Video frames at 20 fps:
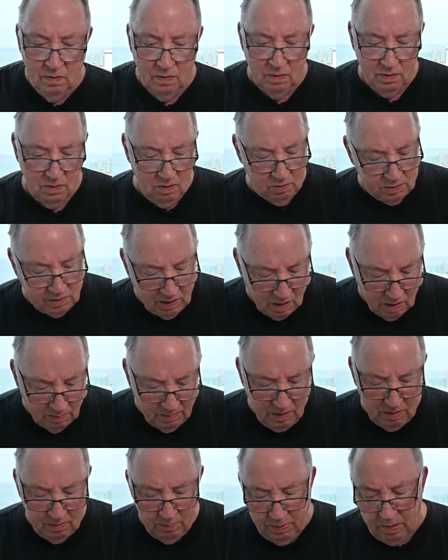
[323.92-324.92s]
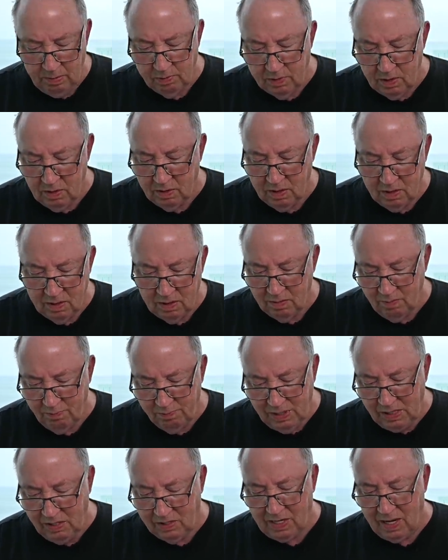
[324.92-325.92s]
Don't tell me people don't.
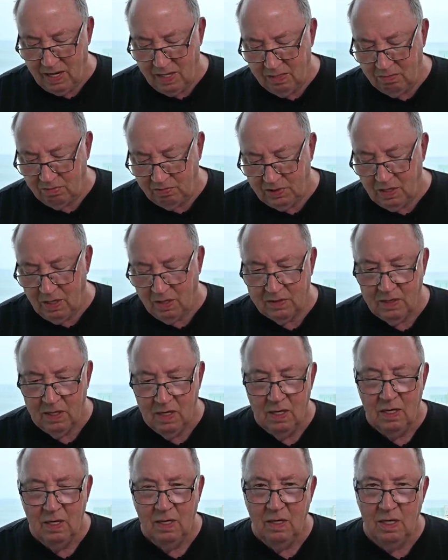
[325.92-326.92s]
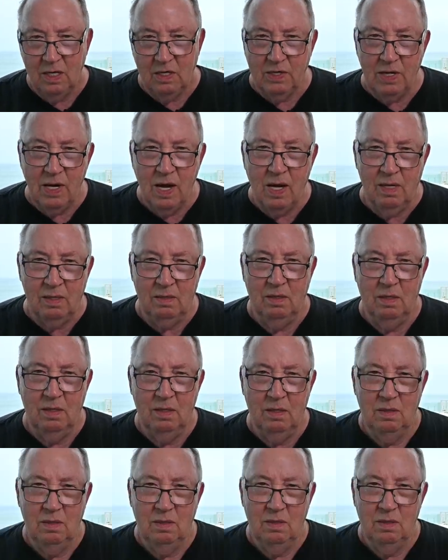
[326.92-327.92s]
Beach kind of sucks. It's not
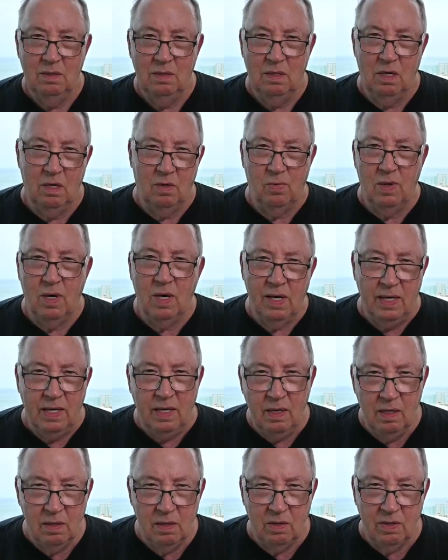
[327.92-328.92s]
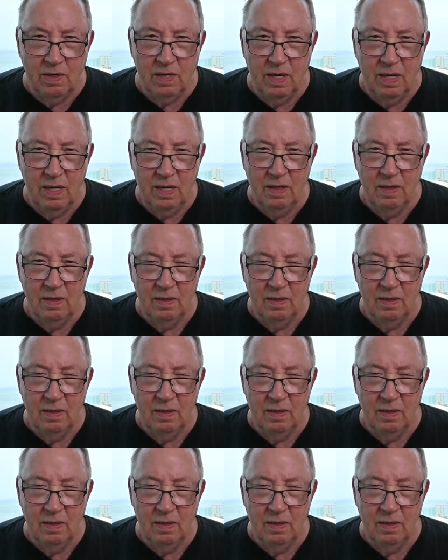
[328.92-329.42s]
Hawaii, okay?